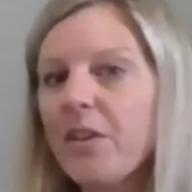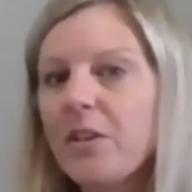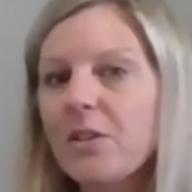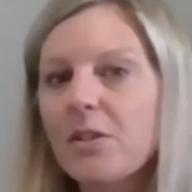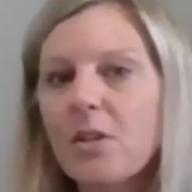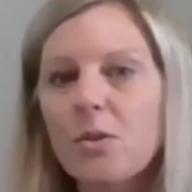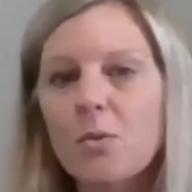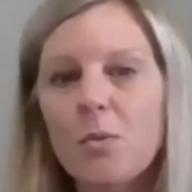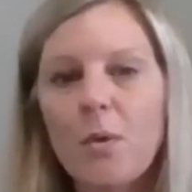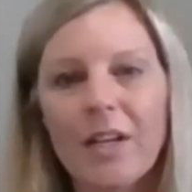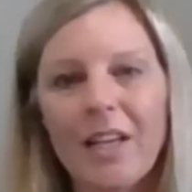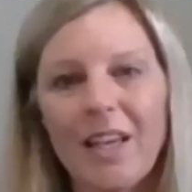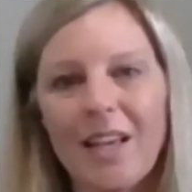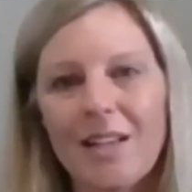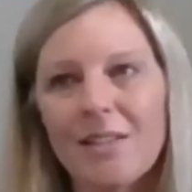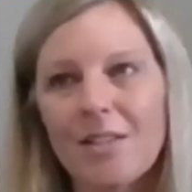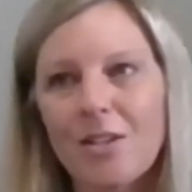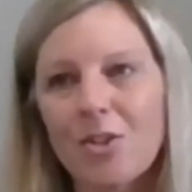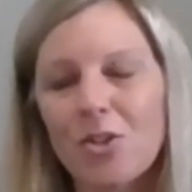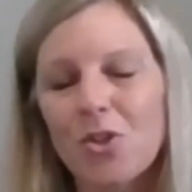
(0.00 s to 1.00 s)
This is where
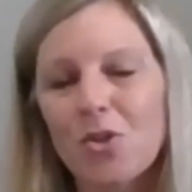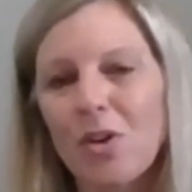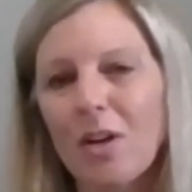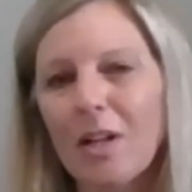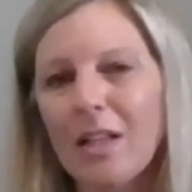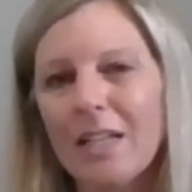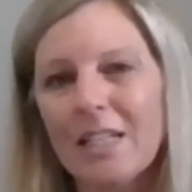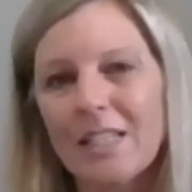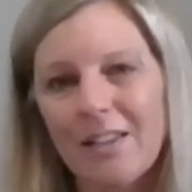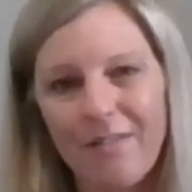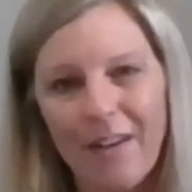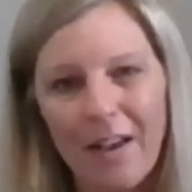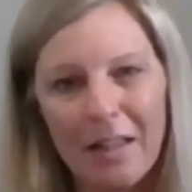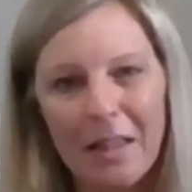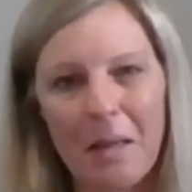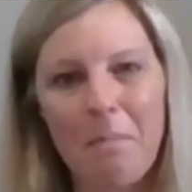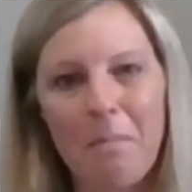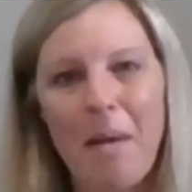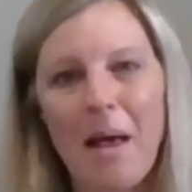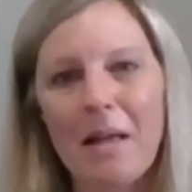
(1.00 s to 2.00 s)
kids are struggling to
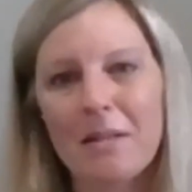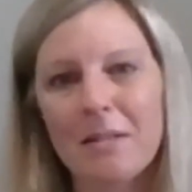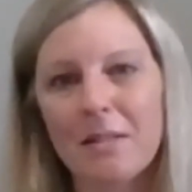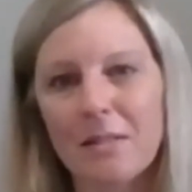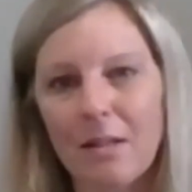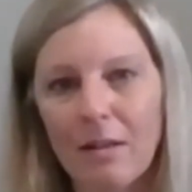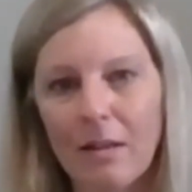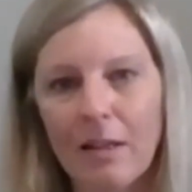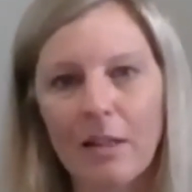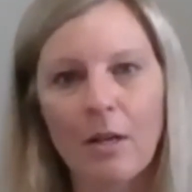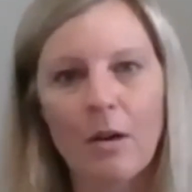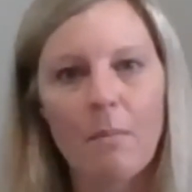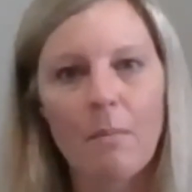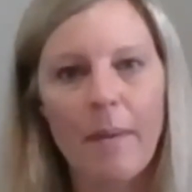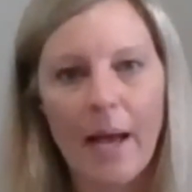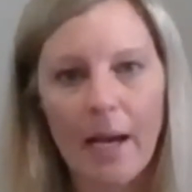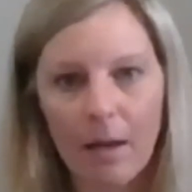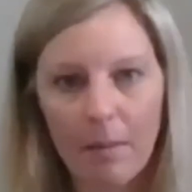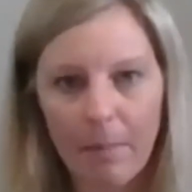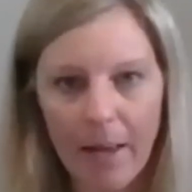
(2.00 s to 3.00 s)
find the pencil in their
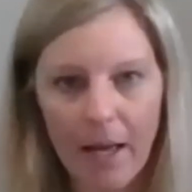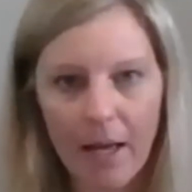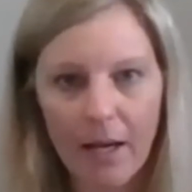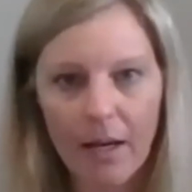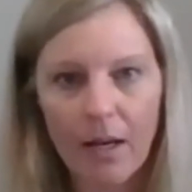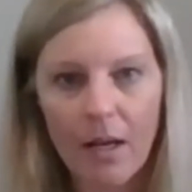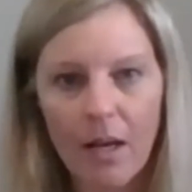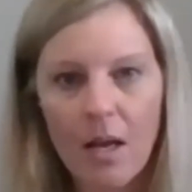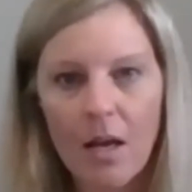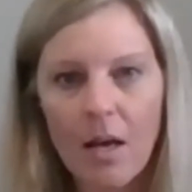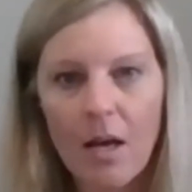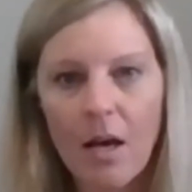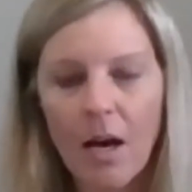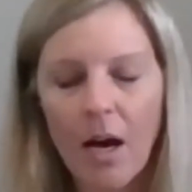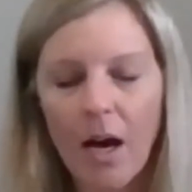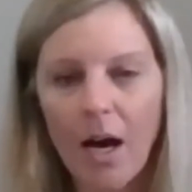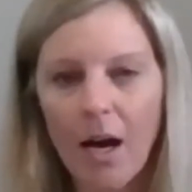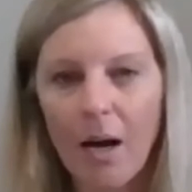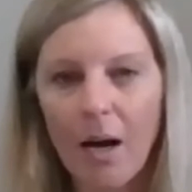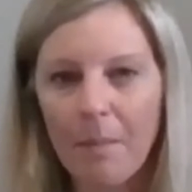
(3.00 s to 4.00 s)

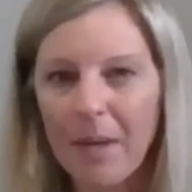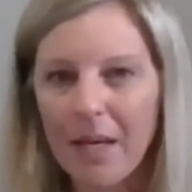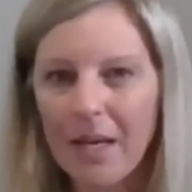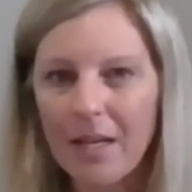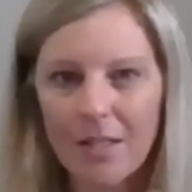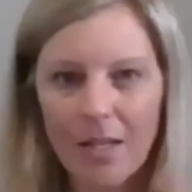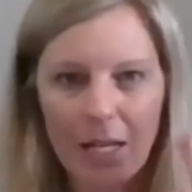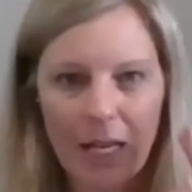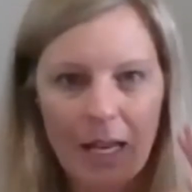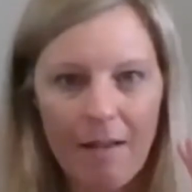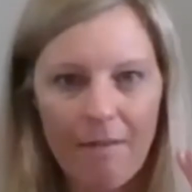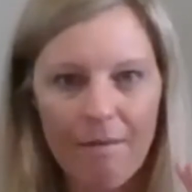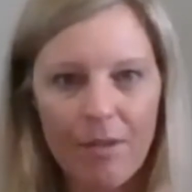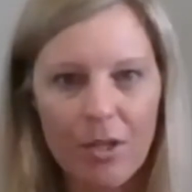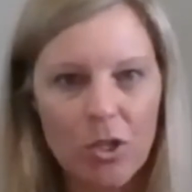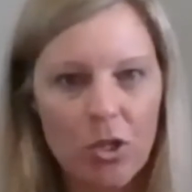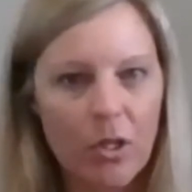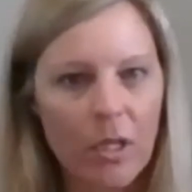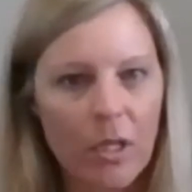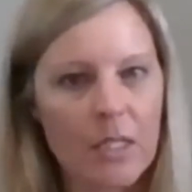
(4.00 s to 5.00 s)
backpack because they can't
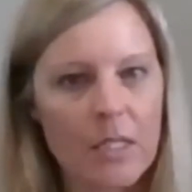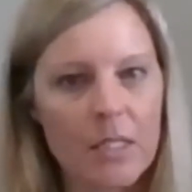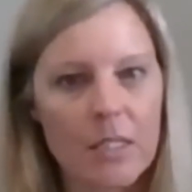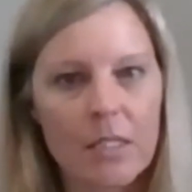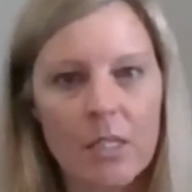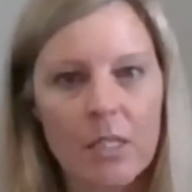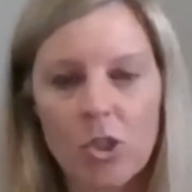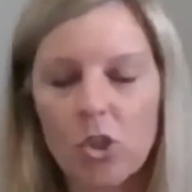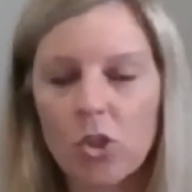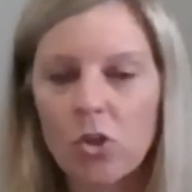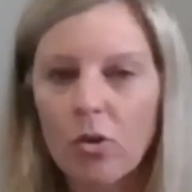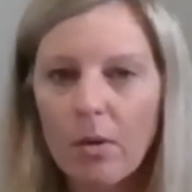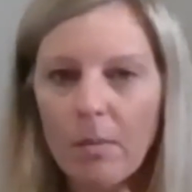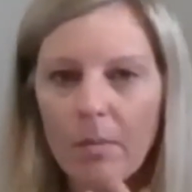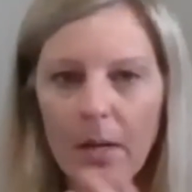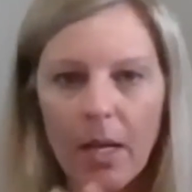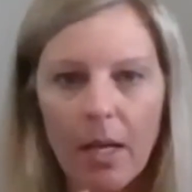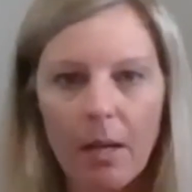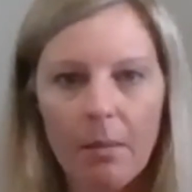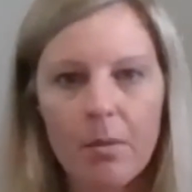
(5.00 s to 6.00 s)
visually
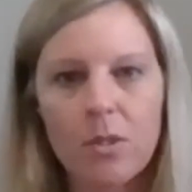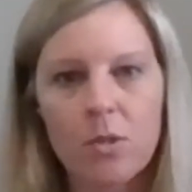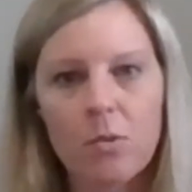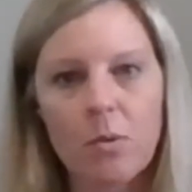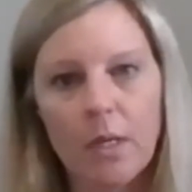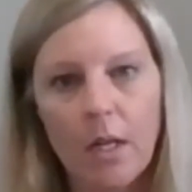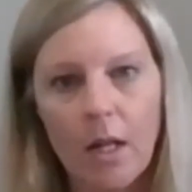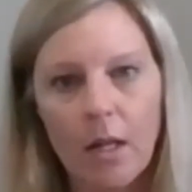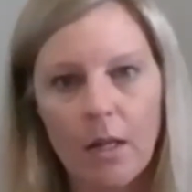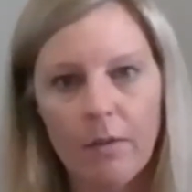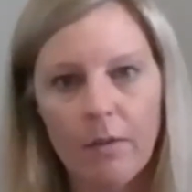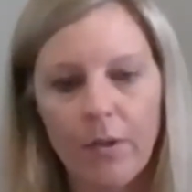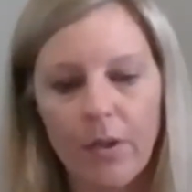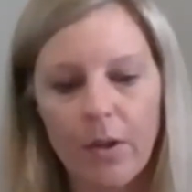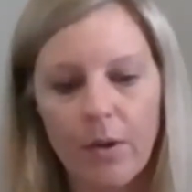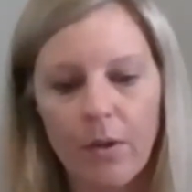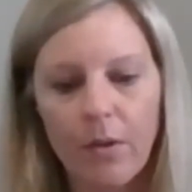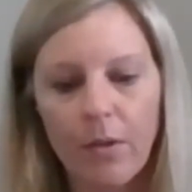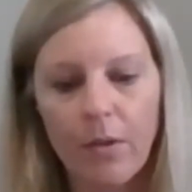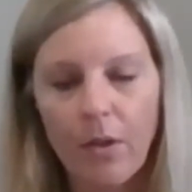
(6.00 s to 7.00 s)
discriminate between all
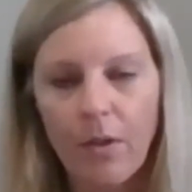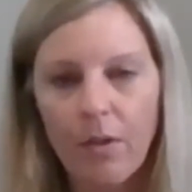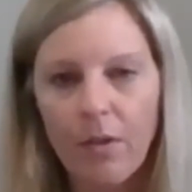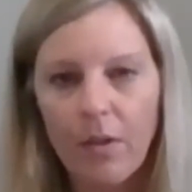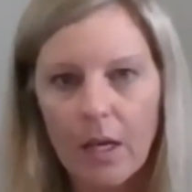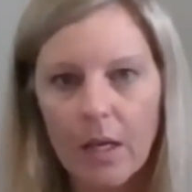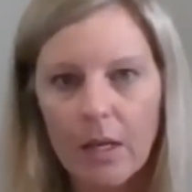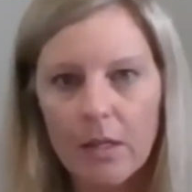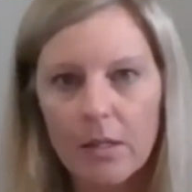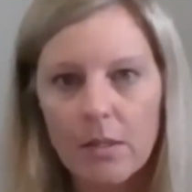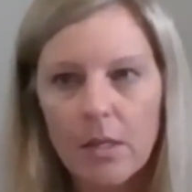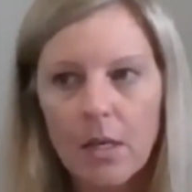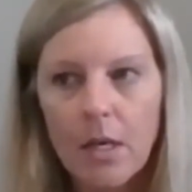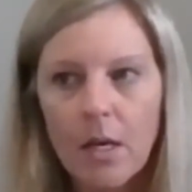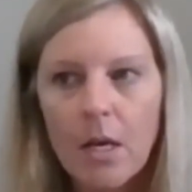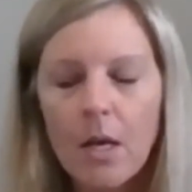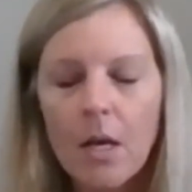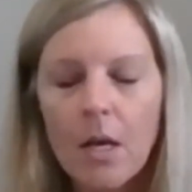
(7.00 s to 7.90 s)
of the things.